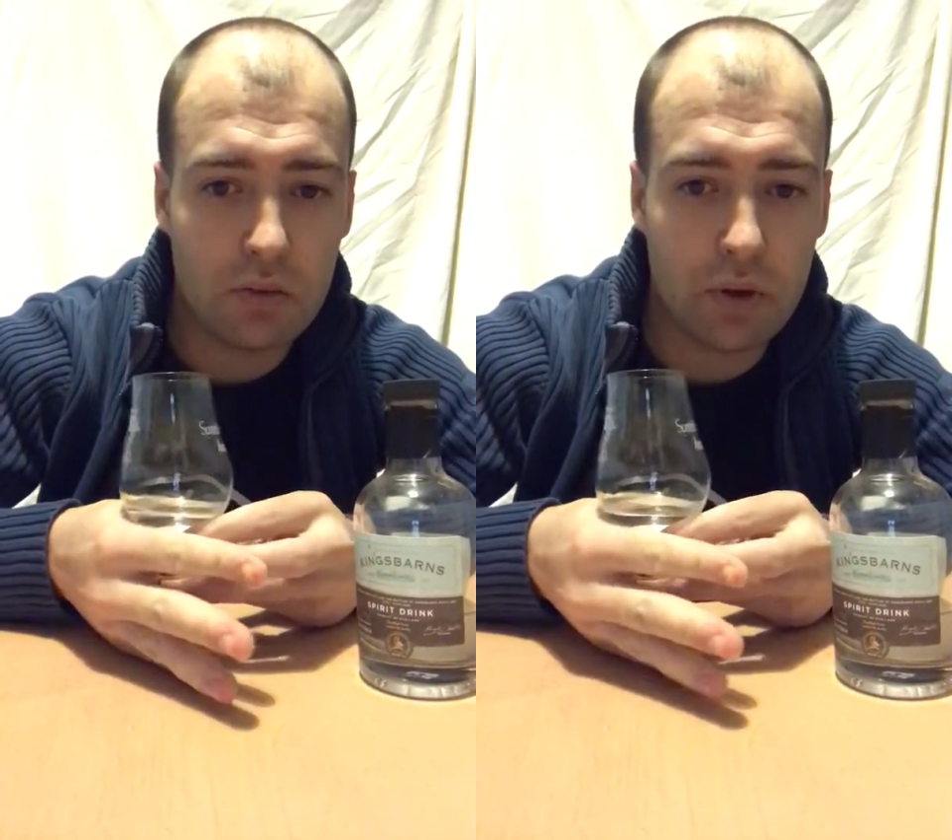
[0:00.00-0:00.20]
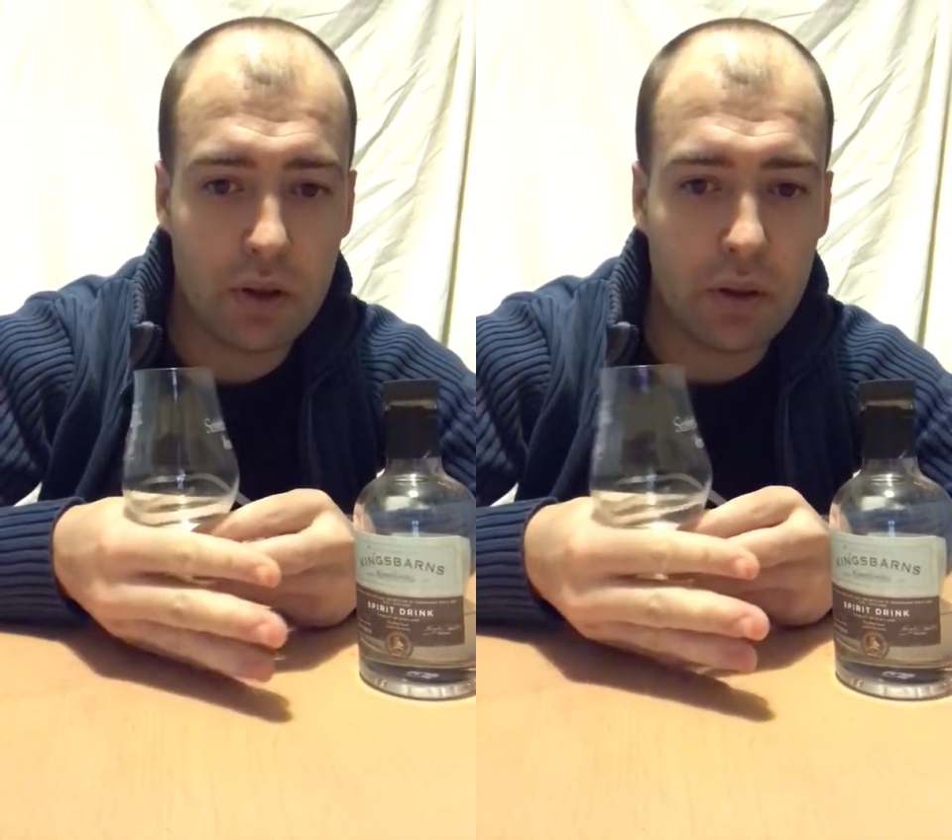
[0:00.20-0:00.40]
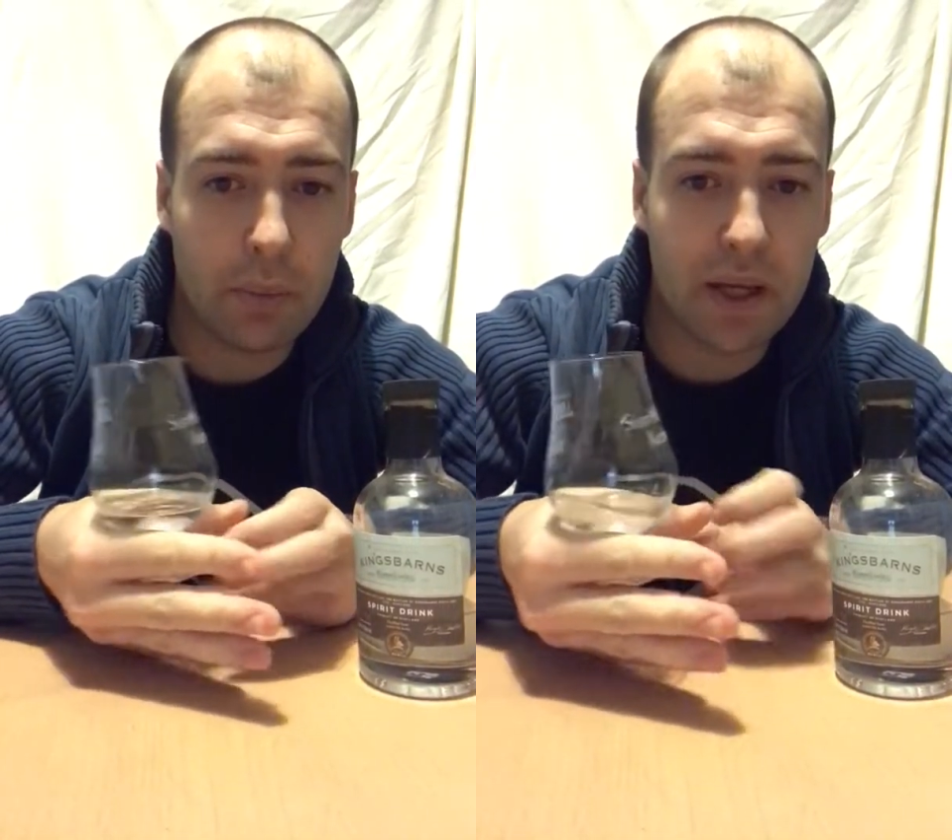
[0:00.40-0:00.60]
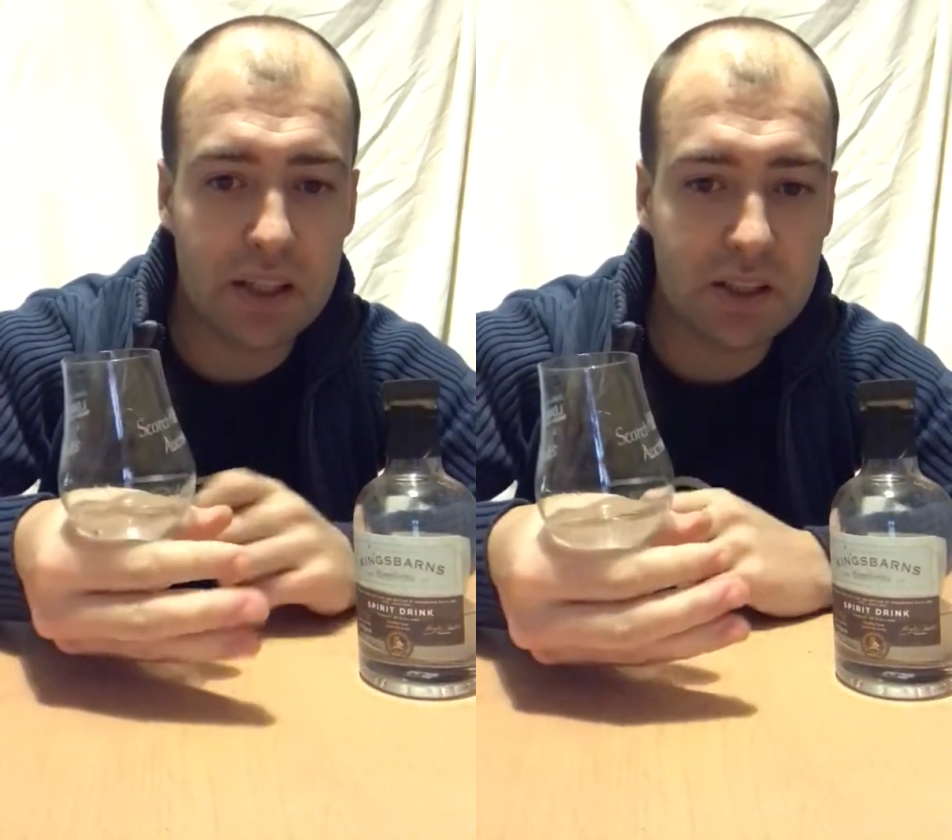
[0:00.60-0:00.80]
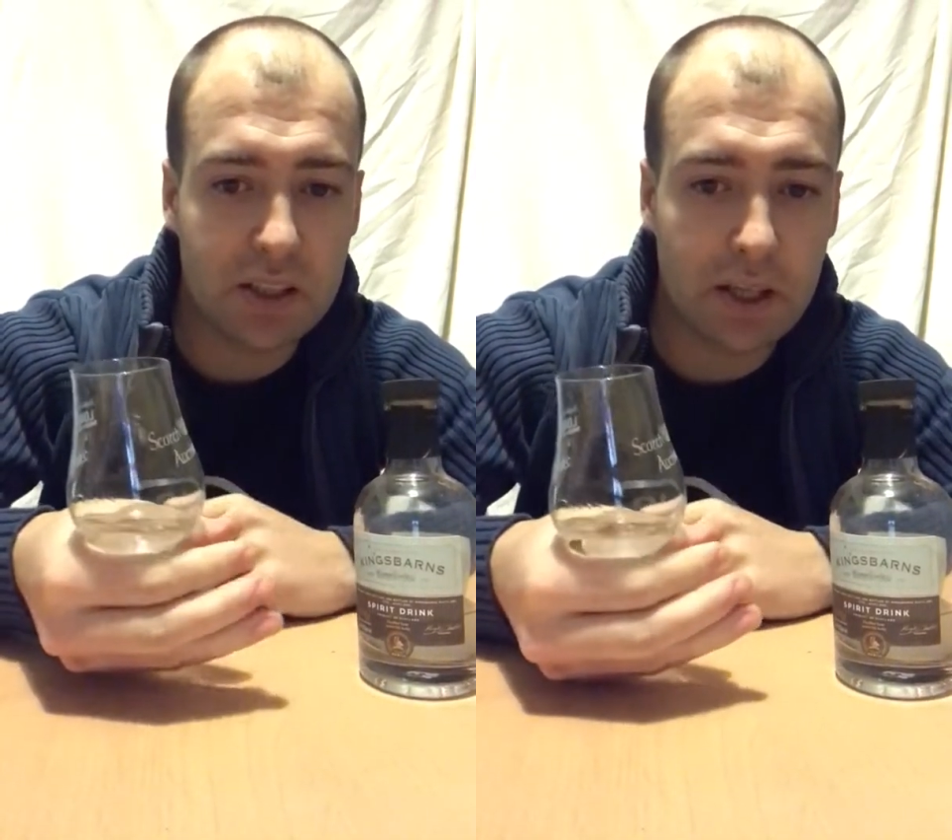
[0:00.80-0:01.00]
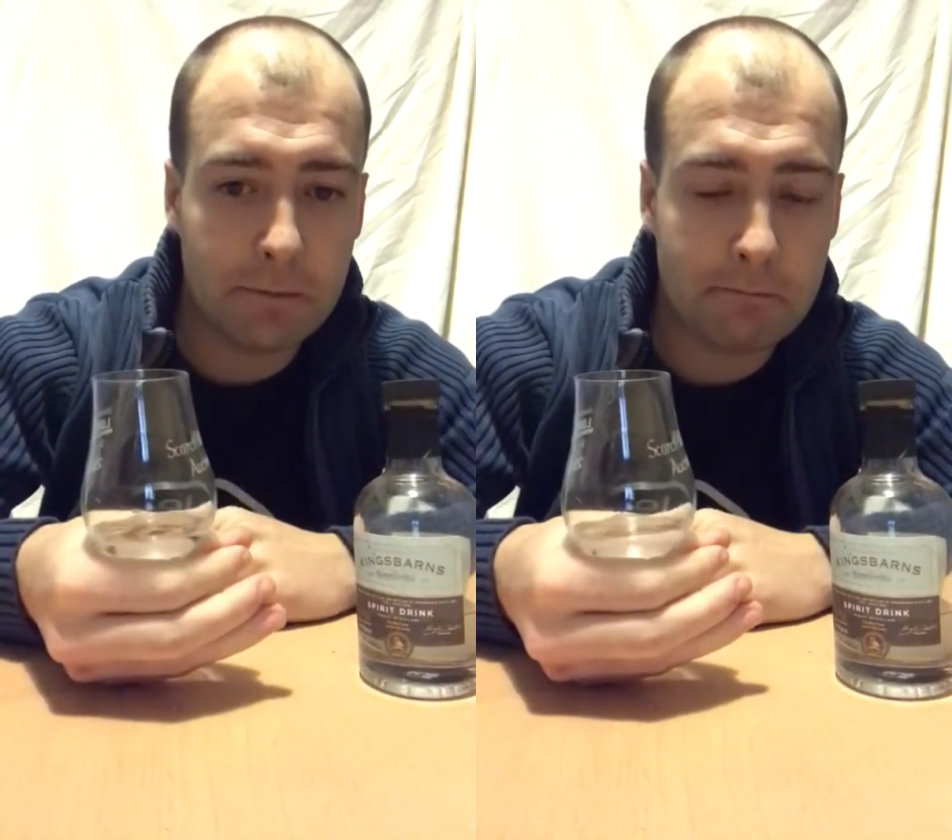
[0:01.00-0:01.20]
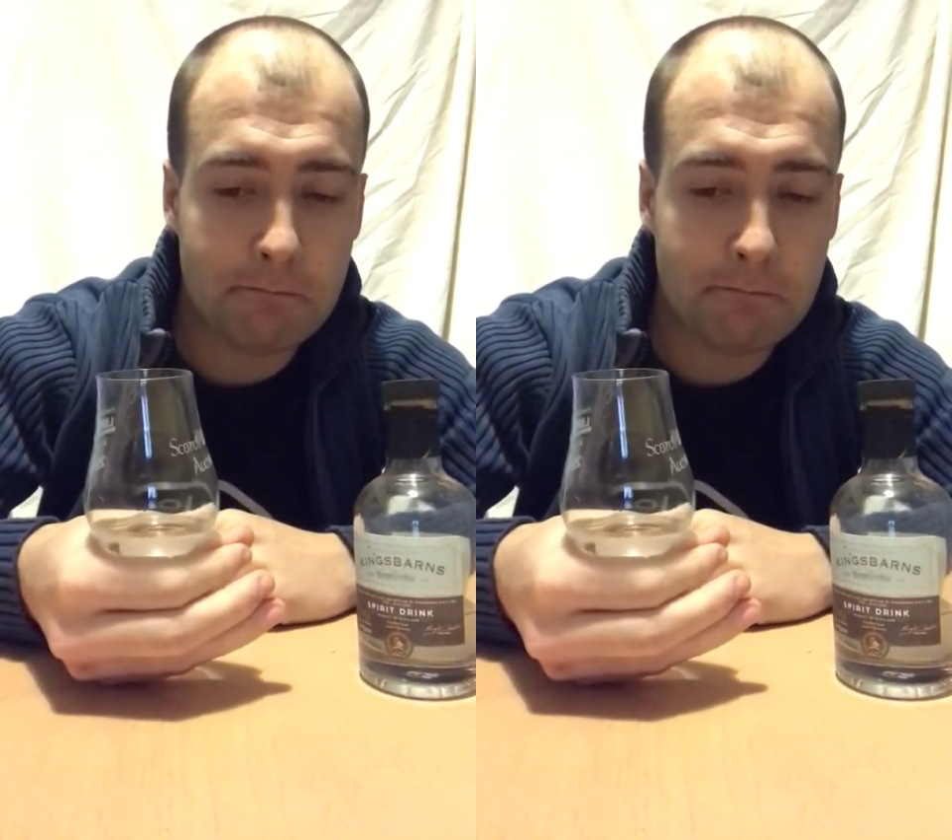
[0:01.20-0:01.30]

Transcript: around the base there,